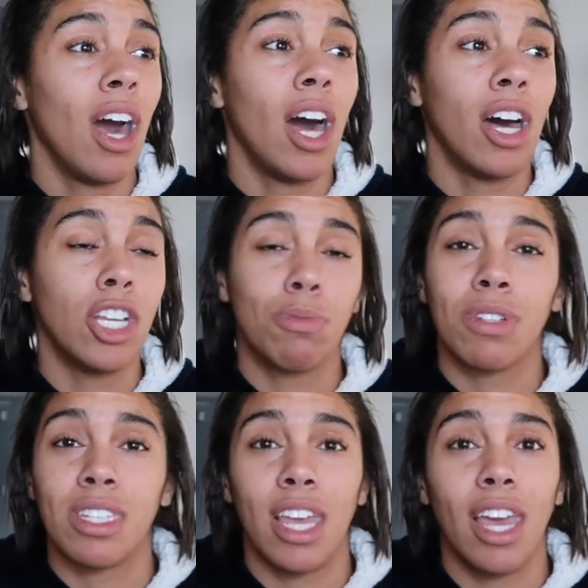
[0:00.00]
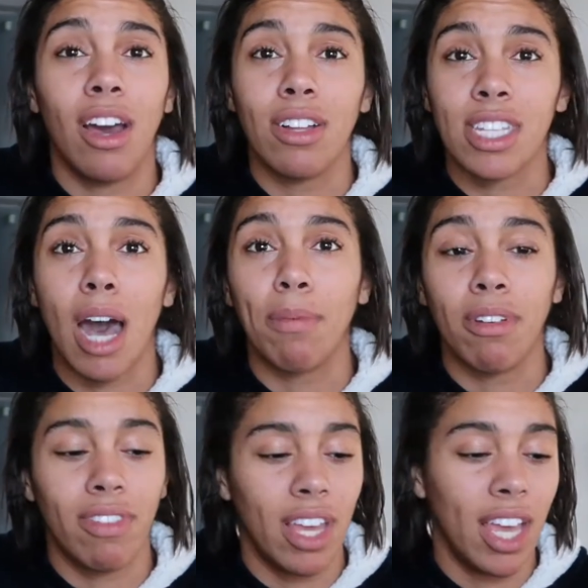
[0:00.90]
100% on top
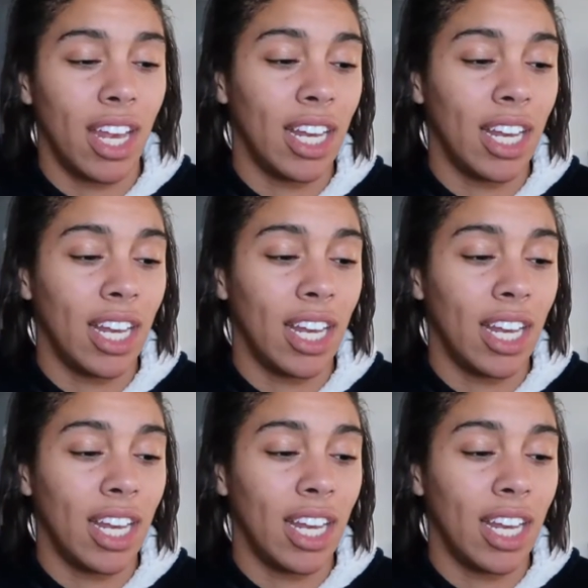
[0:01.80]
of it,